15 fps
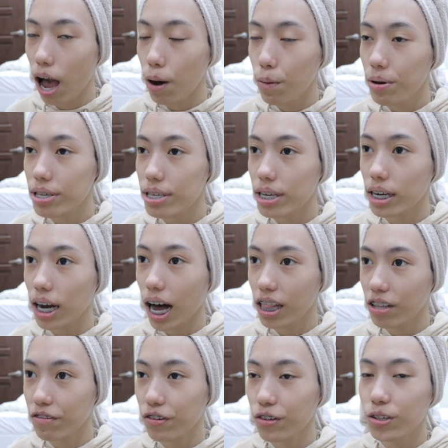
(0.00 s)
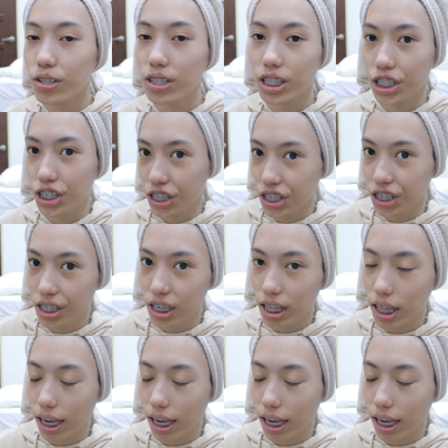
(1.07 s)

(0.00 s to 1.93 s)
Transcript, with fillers: I was a colorful nerd.